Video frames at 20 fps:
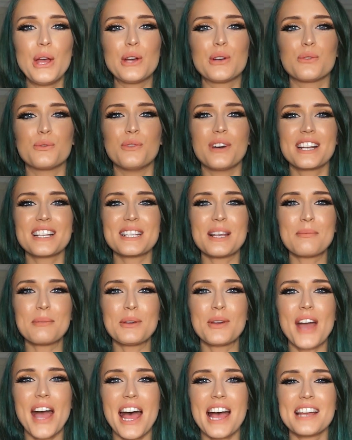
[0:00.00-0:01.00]
What is up,
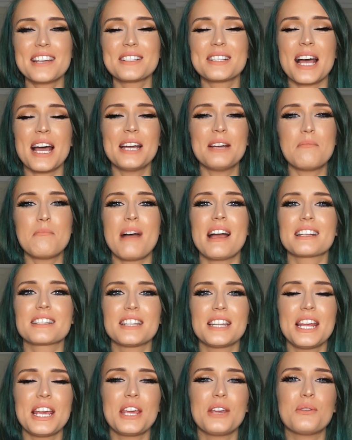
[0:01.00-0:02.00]
you guys? I am back
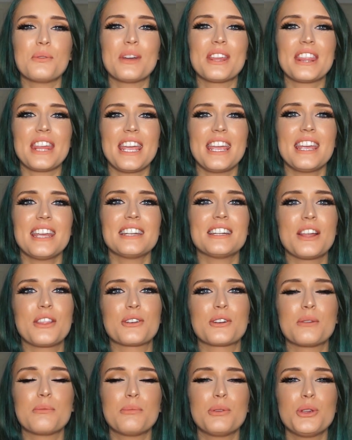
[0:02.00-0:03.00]
today with
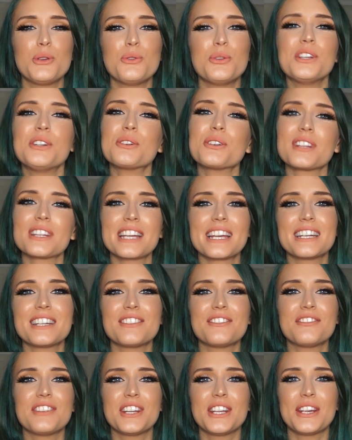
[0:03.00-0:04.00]
another beauty
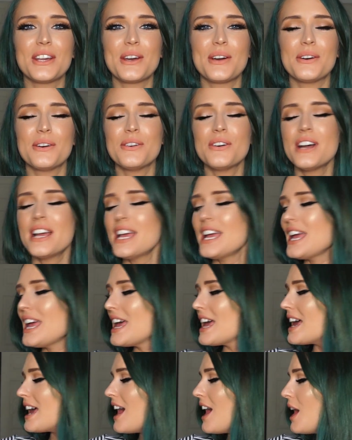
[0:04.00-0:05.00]
related video.
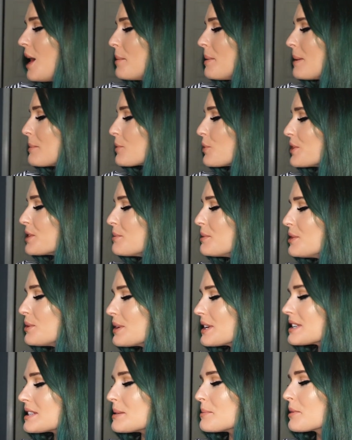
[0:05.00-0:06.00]
I'm going to be
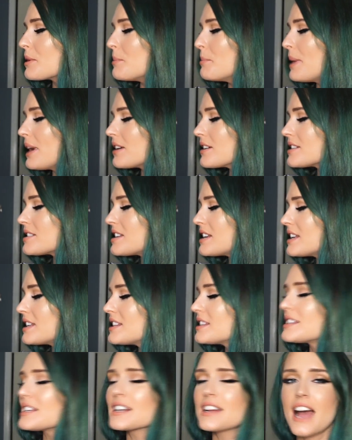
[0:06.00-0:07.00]
doing some
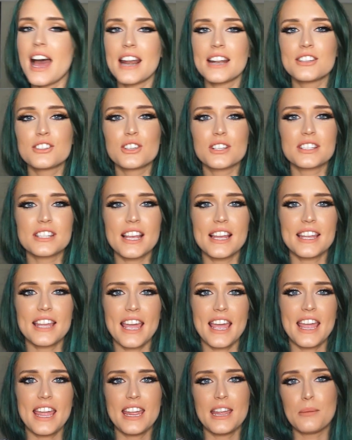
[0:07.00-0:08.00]
comparisons and kind of just like
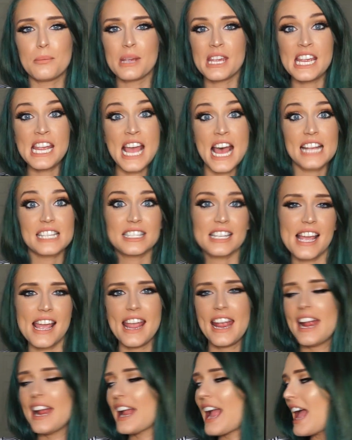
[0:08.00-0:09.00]
a
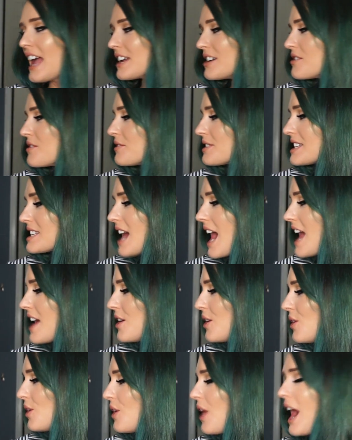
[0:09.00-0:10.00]
PSA kind of
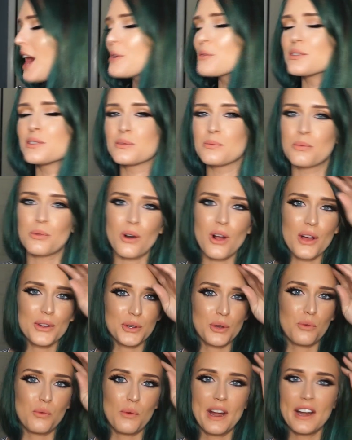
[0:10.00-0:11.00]
style. I was
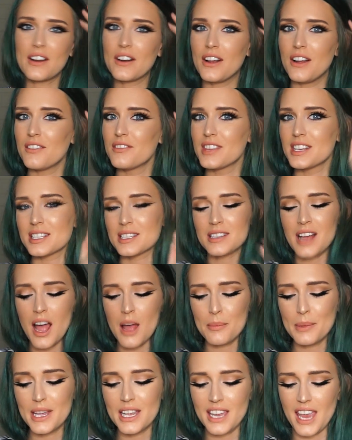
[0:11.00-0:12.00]
brought aware of this
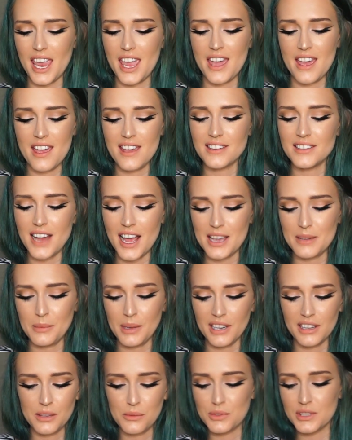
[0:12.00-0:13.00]
topic and I
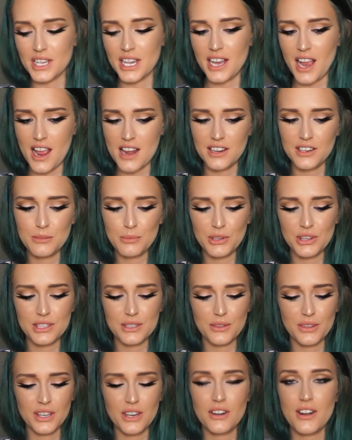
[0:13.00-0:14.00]
immediately was like, I need to put this
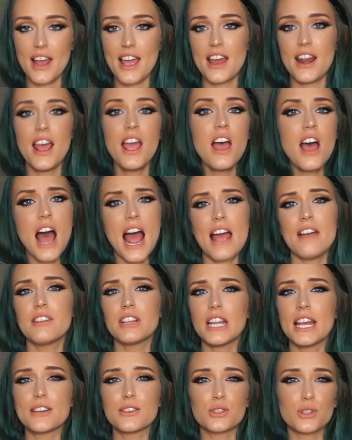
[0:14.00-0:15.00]
on the internet. I haven't
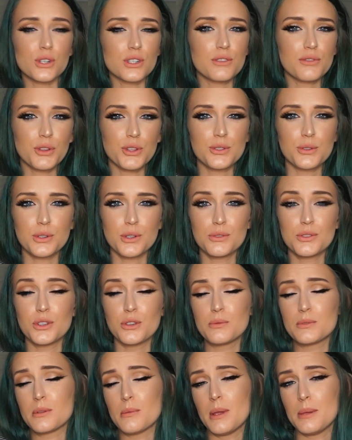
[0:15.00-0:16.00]
like searched for this on
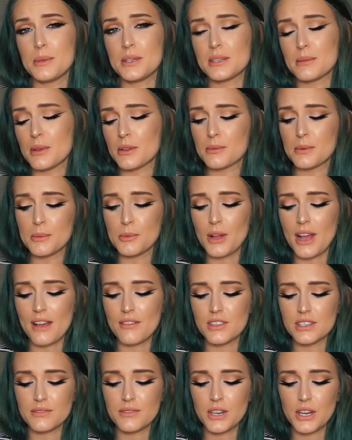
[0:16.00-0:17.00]
YouTube, so maybe some other people have
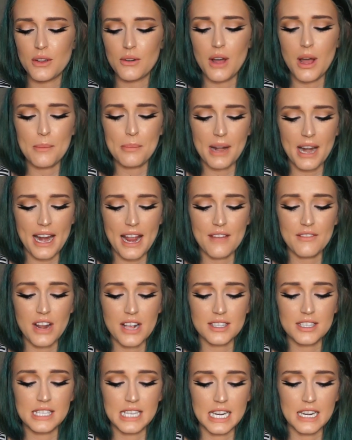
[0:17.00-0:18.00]
this video up, but I have
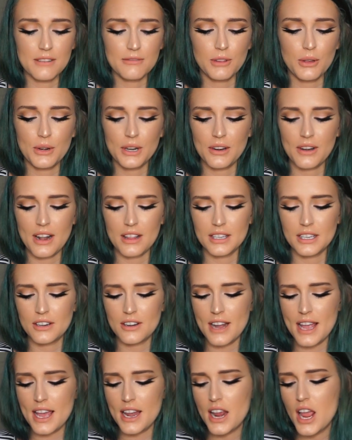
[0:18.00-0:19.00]
not seen it floating around the
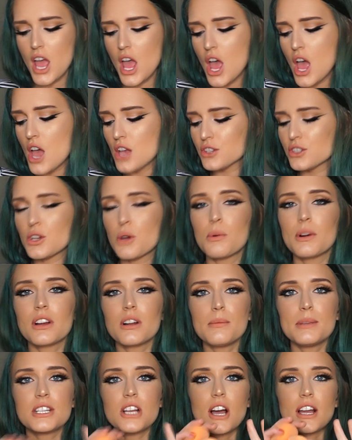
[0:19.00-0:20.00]
internet. So we're
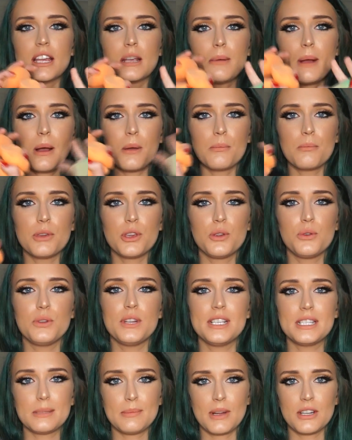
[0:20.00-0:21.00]
going to be talking about
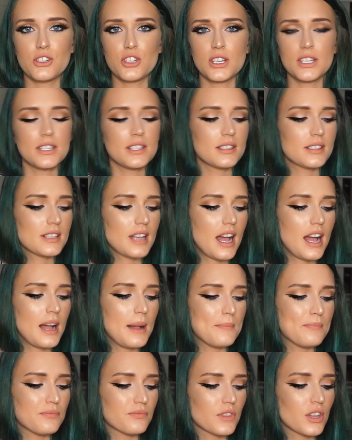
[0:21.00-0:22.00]
beauty sponges,
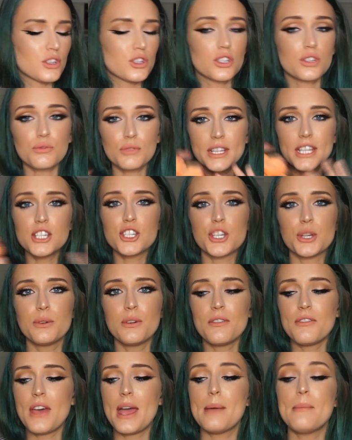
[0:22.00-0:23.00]
just really two
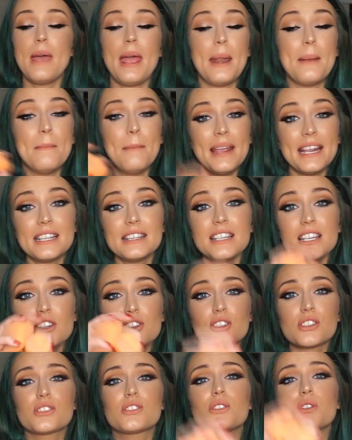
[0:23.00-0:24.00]
of them and mainly
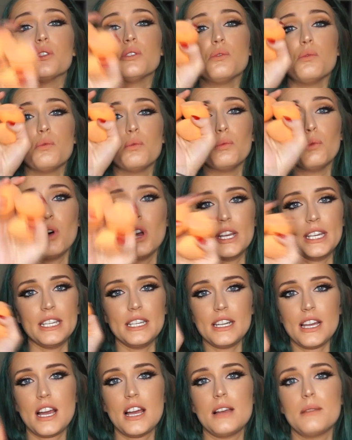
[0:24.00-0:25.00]
just one.
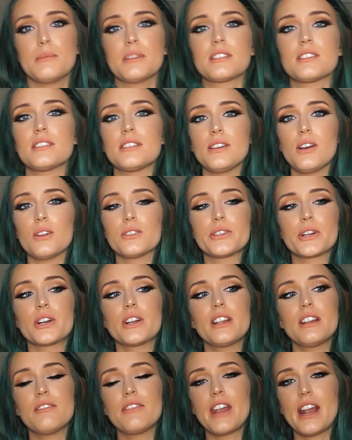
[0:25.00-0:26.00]
This is the
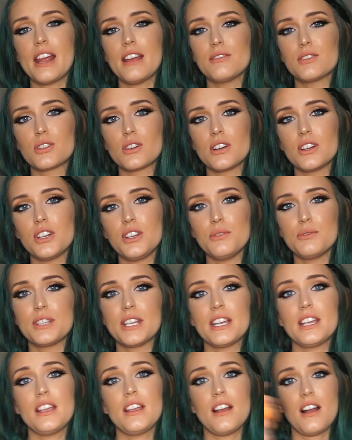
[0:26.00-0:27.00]
alternative that I have started
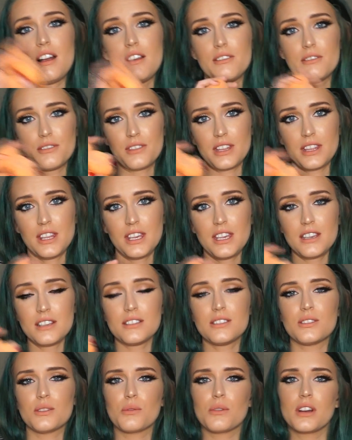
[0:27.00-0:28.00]
using other than
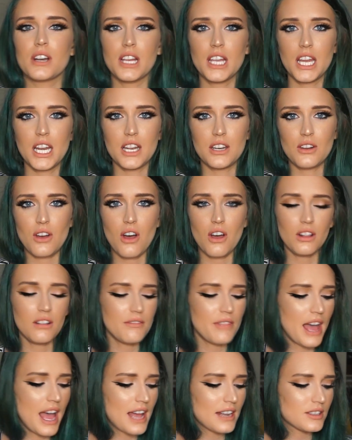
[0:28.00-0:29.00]
these, so we're going to get into all of
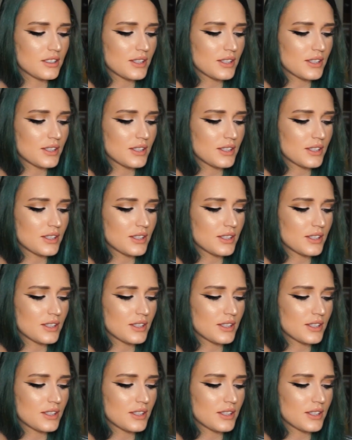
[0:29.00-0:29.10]
that.